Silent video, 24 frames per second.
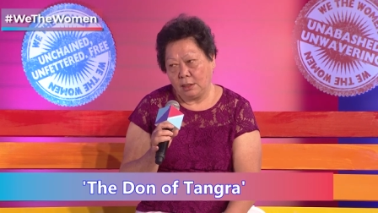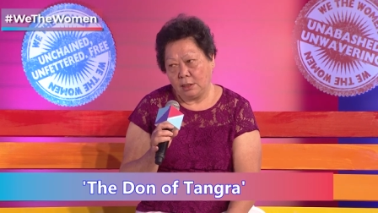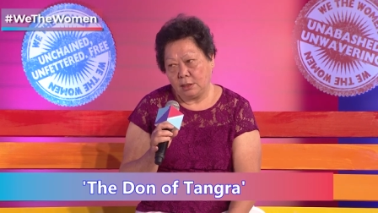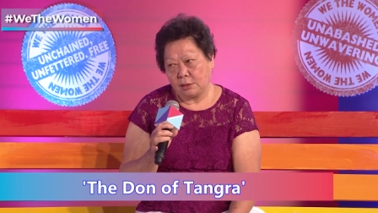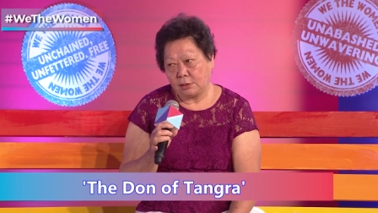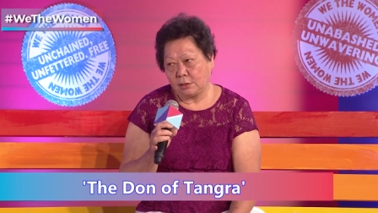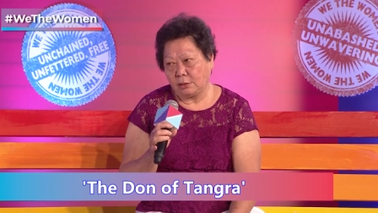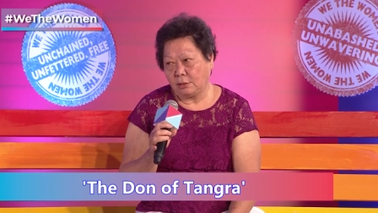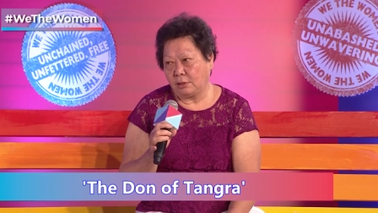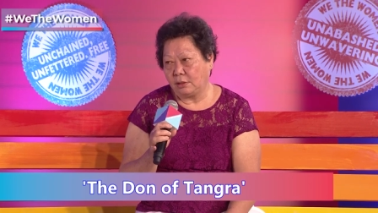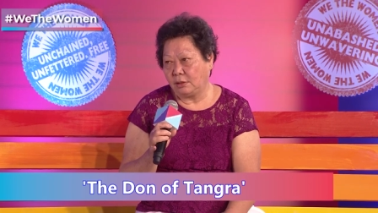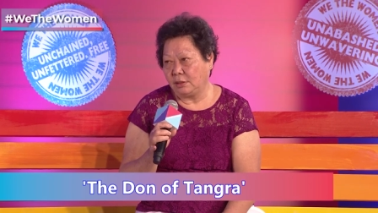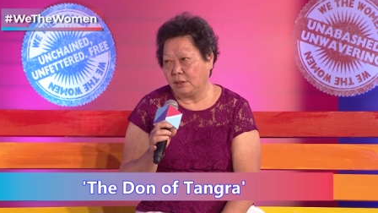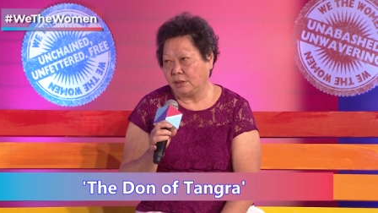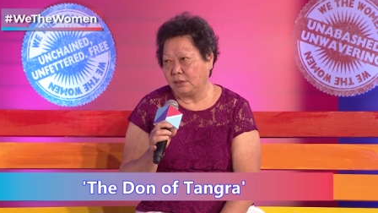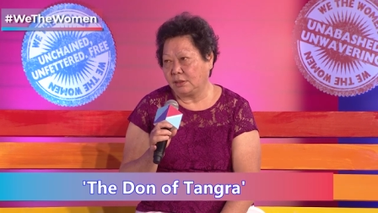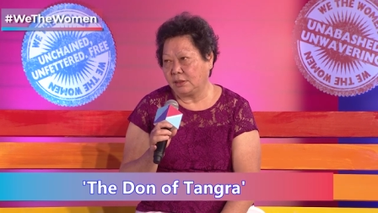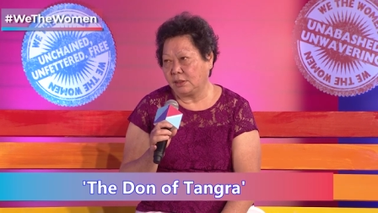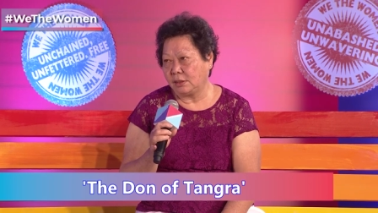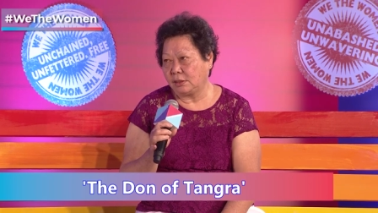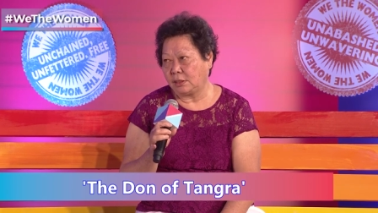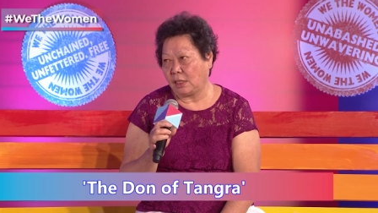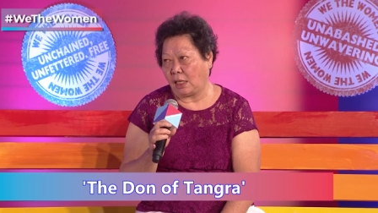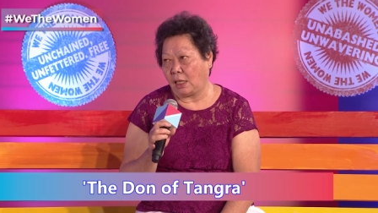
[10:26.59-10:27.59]
So this
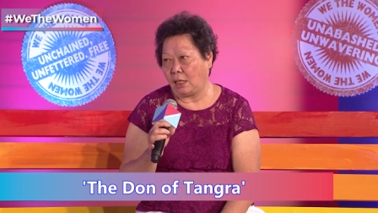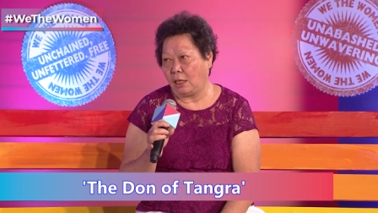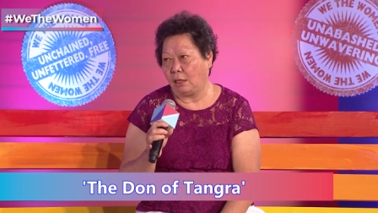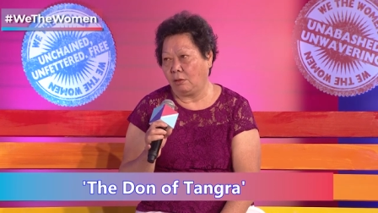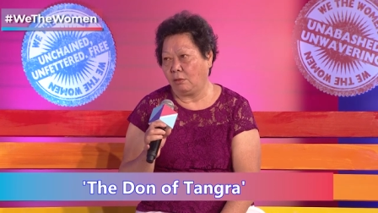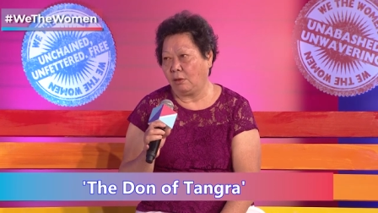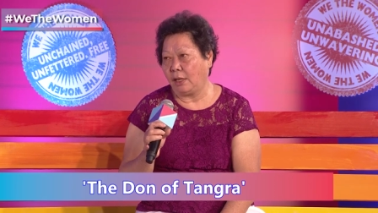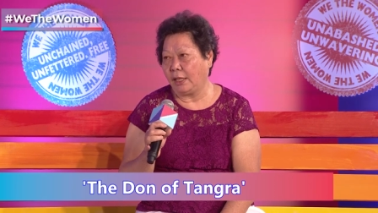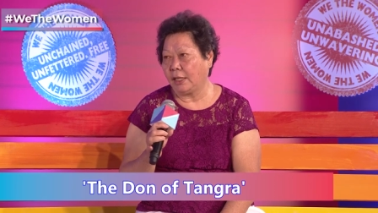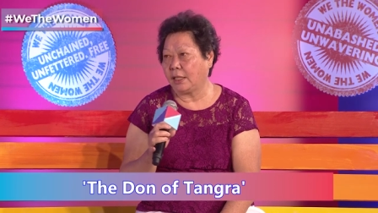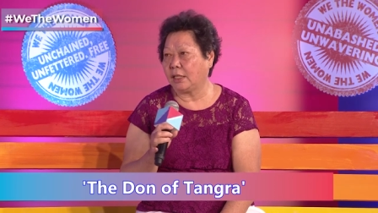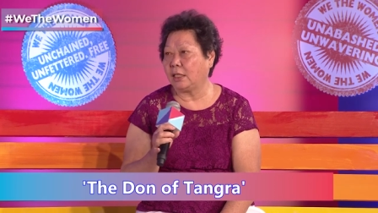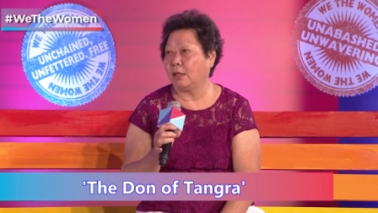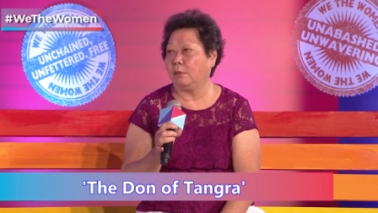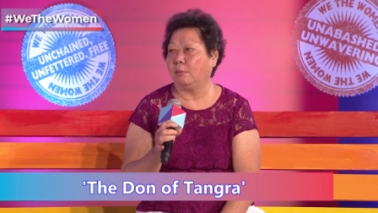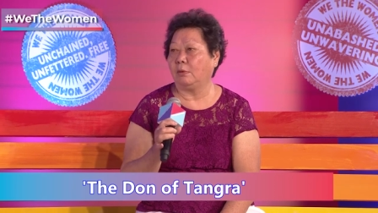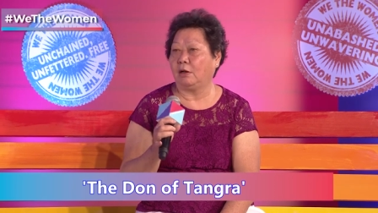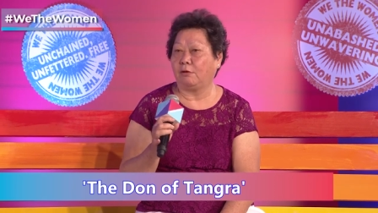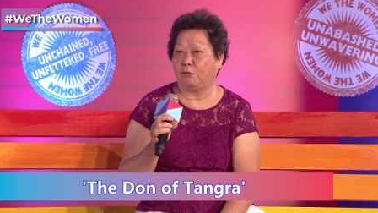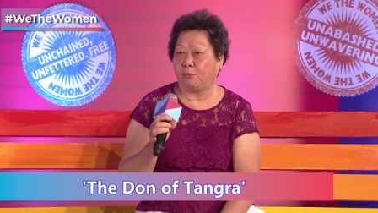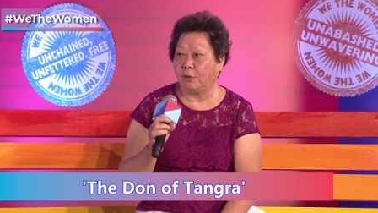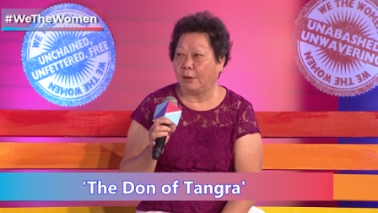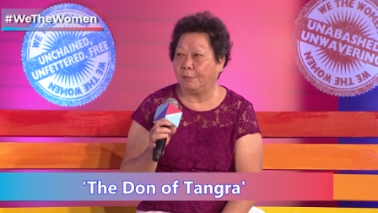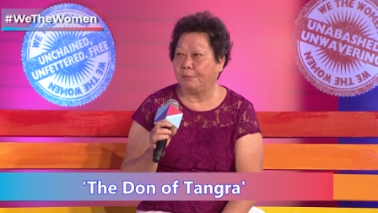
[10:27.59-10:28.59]
is how I came
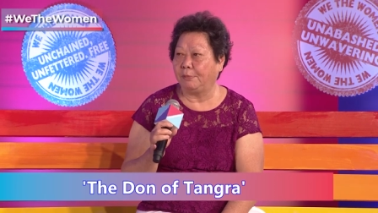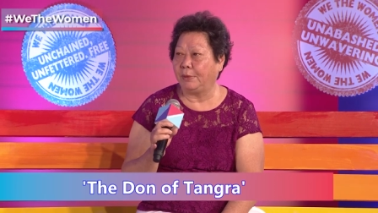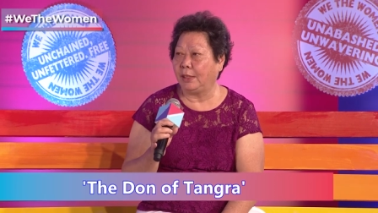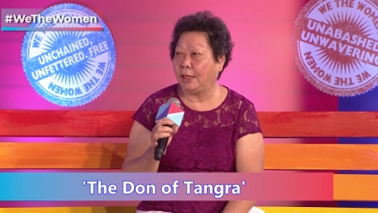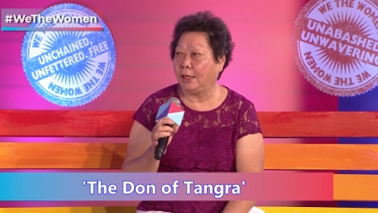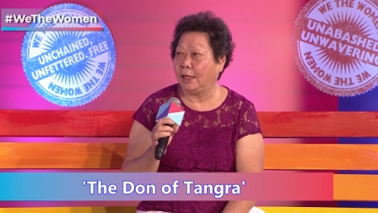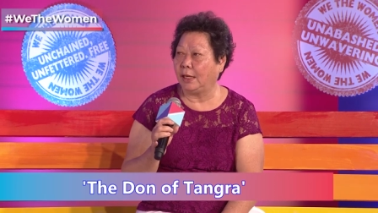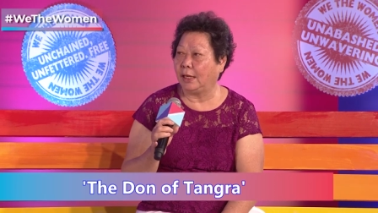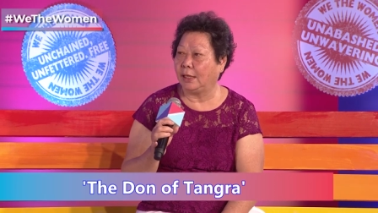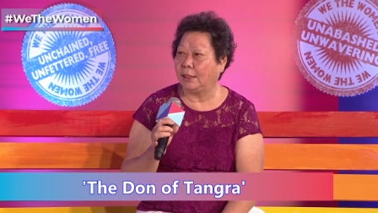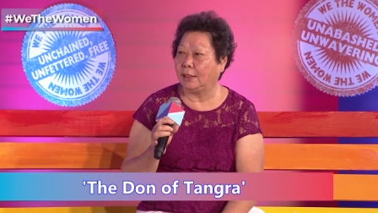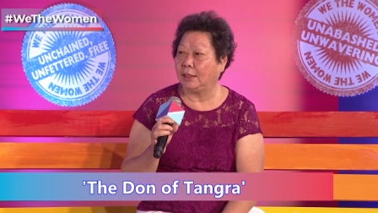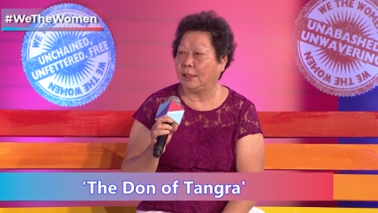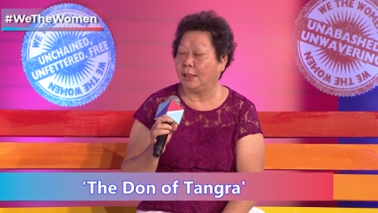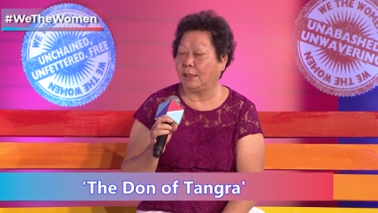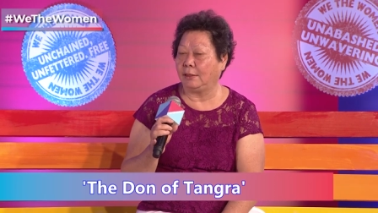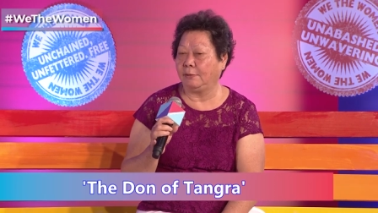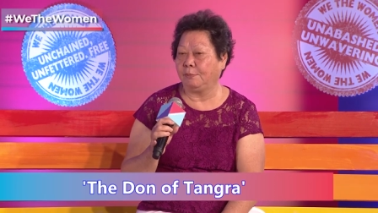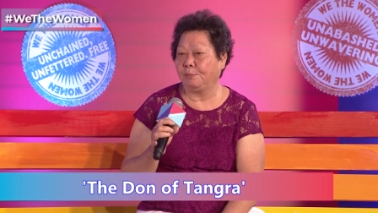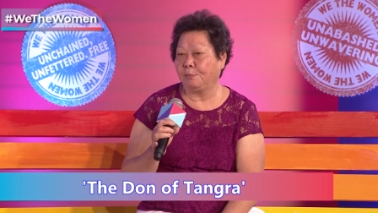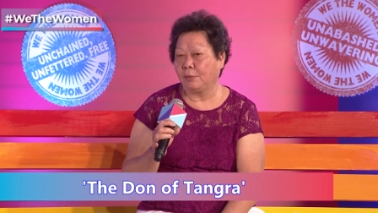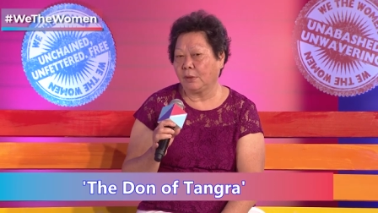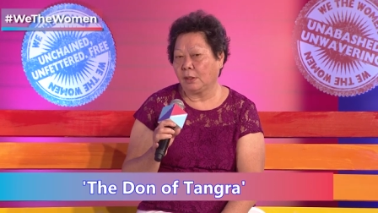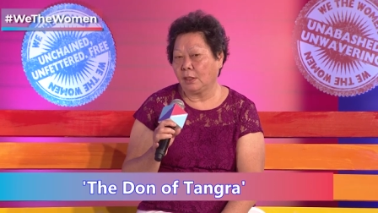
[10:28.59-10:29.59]
out from there, and then